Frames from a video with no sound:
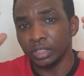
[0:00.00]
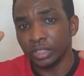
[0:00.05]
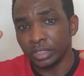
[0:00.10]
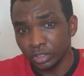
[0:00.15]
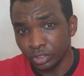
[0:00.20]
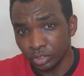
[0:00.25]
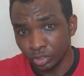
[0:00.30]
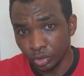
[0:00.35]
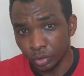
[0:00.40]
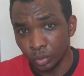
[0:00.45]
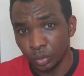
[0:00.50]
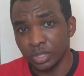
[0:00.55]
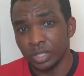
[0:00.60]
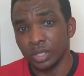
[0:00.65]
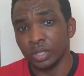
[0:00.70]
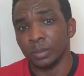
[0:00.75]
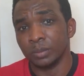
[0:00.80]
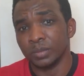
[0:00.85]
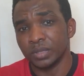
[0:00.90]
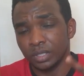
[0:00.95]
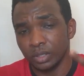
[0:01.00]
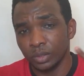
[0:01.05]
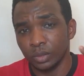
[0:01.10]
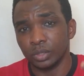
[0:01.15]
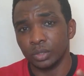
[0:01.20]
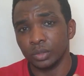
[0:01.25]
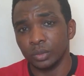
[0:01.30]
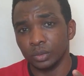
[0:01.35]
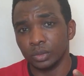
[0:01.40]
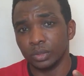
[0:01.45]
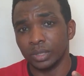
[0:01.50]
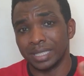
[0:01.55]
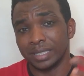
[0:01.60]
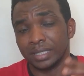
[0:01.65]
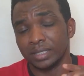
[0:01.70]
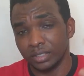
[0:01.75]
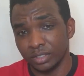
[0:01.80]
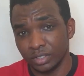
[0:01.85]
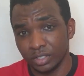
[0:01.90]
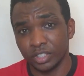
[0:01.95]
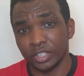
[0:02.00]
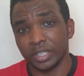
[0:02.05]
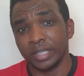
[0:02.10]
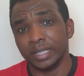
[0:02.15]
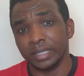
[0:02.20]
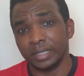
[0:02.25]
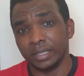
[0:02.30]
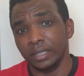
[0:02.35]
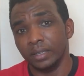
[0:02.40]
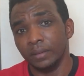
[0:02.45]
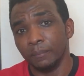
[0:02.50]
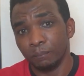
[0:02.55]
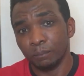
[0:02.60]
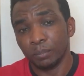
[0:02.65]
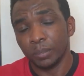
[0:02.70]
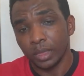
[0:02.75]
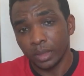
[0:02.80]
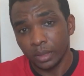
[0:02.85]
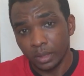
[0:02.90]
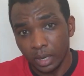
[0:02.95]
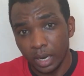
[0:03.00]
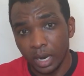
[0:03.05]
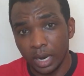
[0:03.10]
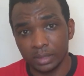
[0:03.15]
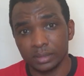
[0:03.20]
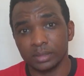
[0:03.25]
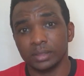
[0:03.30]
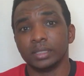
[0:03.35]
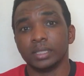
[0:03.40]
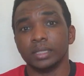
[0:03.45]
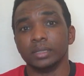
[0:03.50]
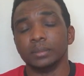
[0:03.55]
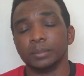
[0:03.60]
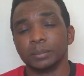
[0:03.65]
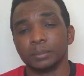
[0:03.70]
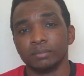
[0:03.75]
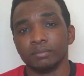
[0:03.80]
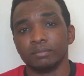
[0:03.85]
it is using up C O two and it is creating oxygen,